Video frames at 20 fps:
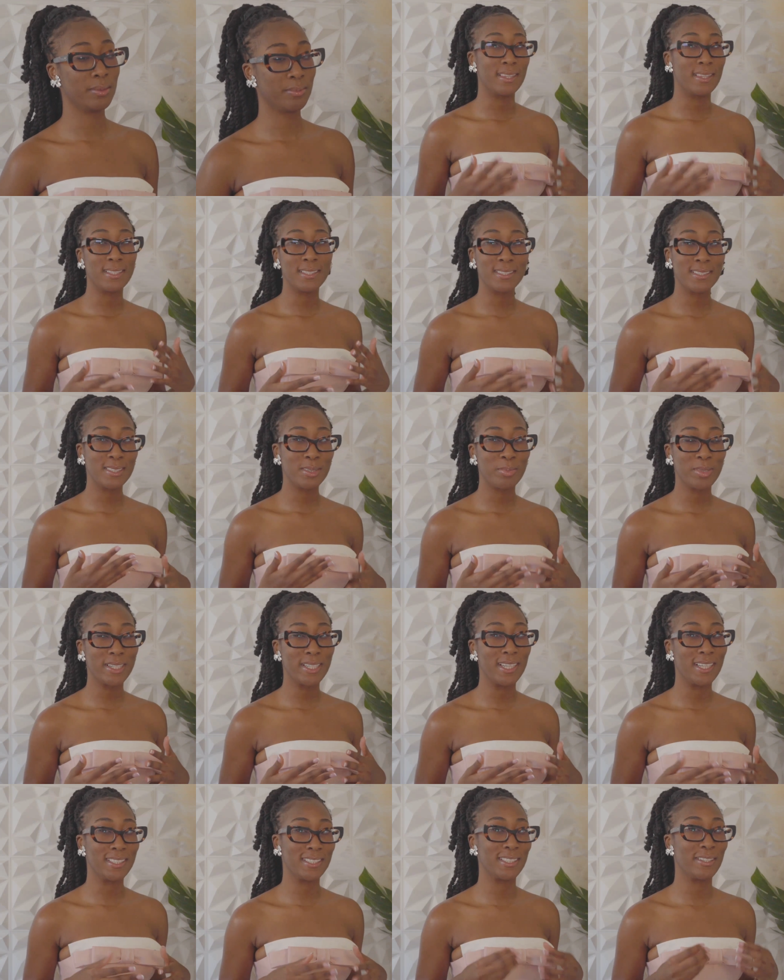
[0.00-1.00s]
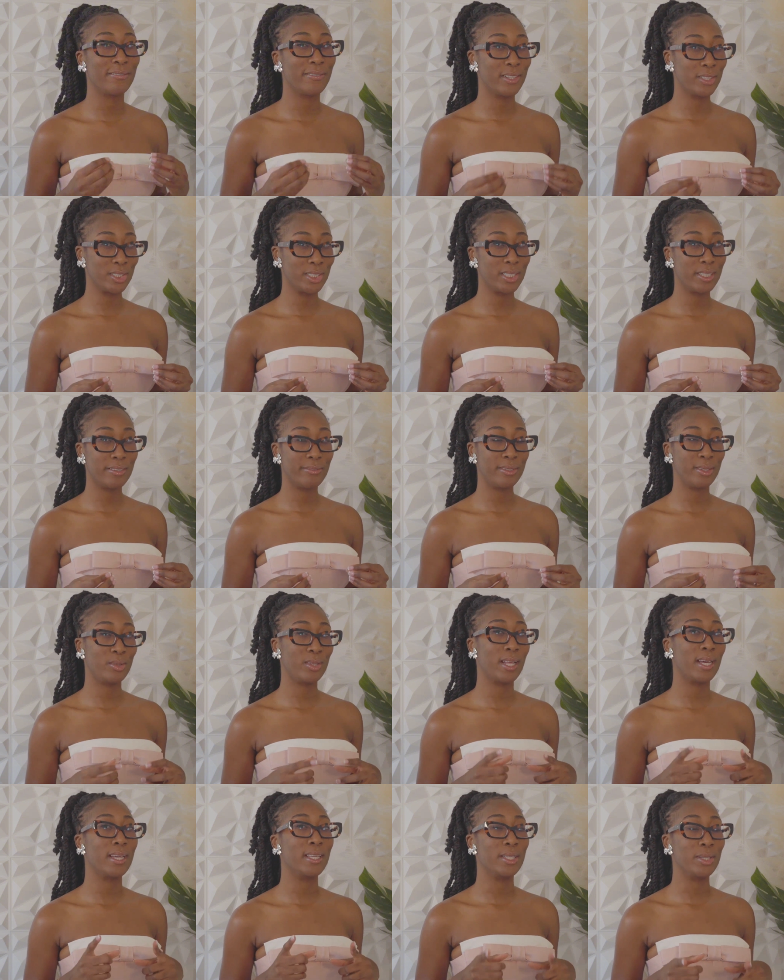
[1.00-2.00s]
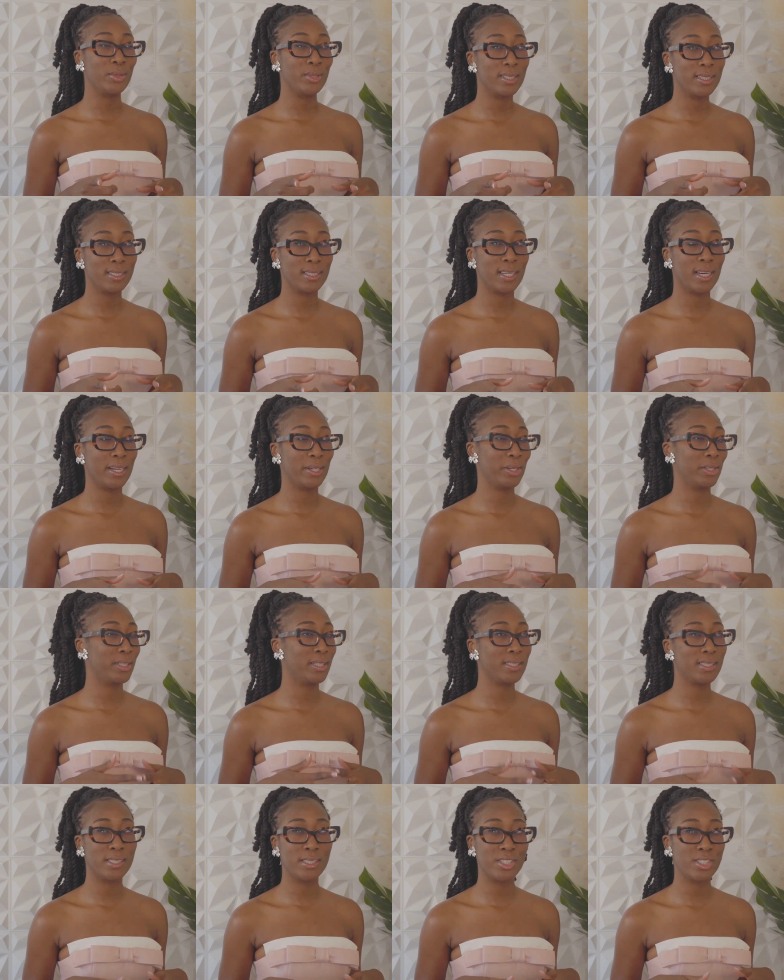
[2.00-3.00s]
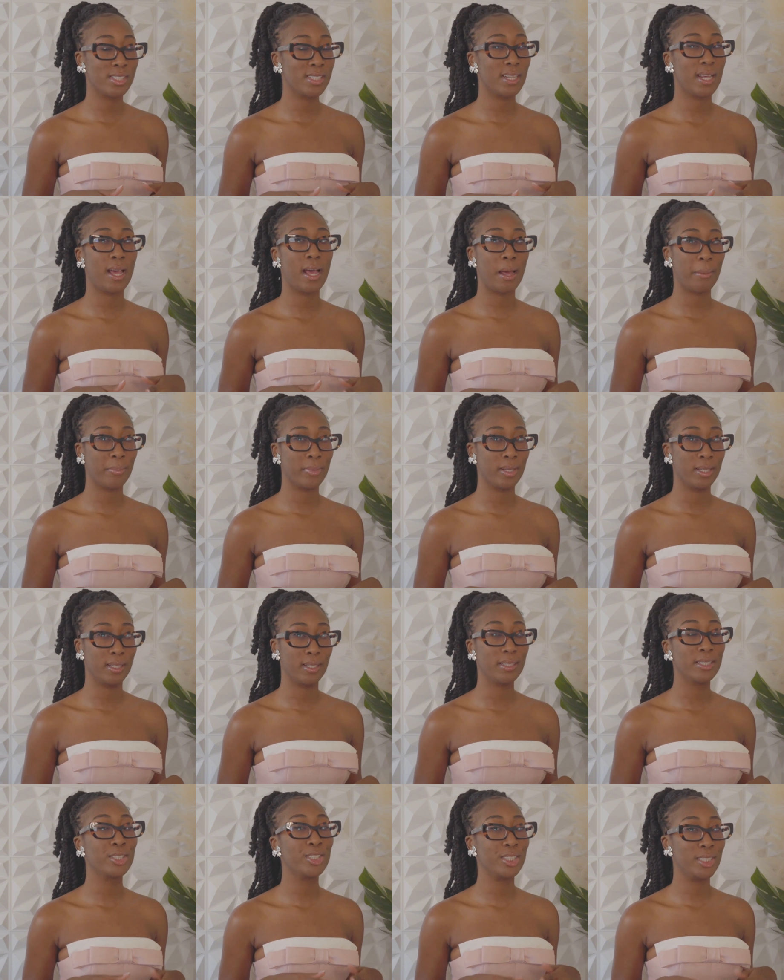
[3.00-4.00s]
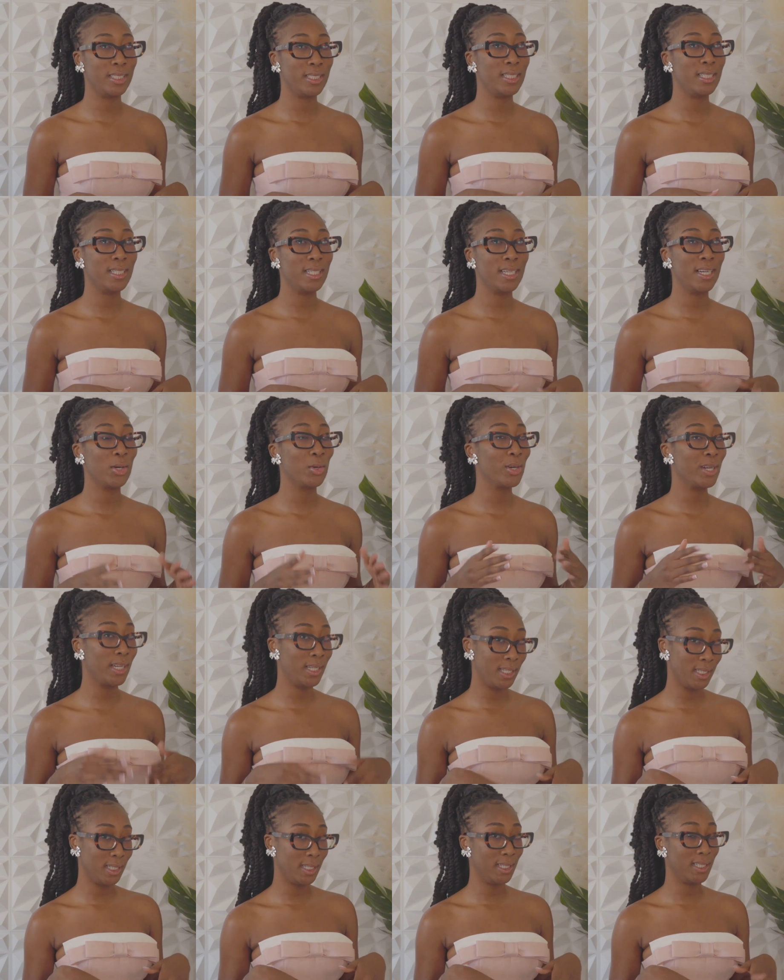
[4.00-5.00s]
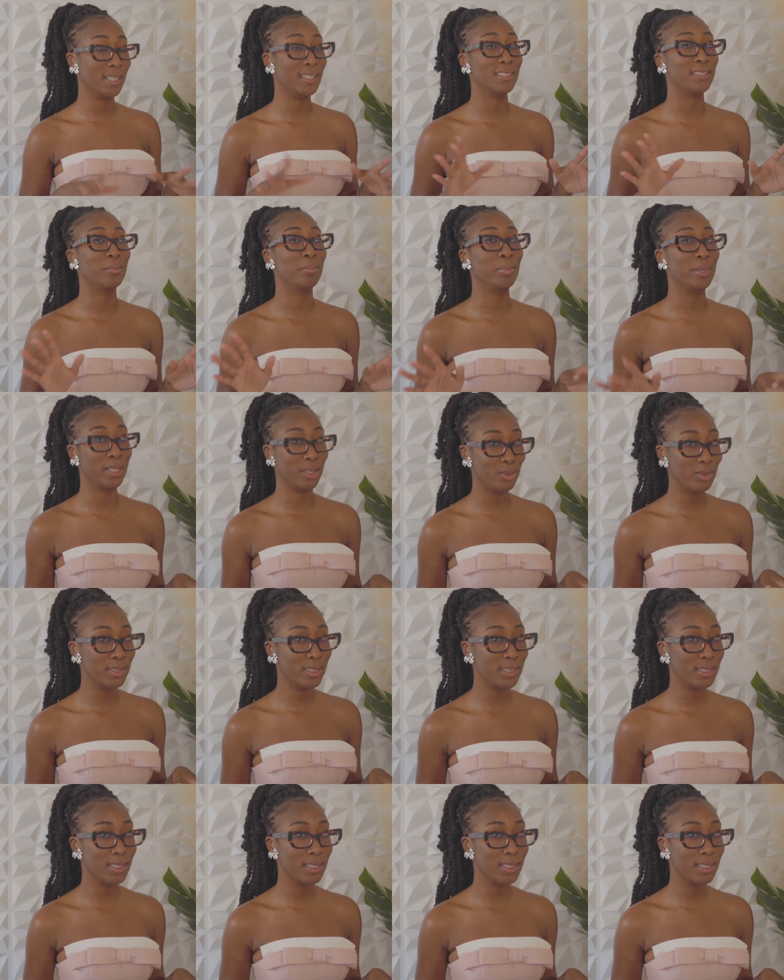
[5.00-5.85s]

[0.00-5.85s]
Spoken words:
This is because the version of you that you desire doesn't just happen, she or he is built.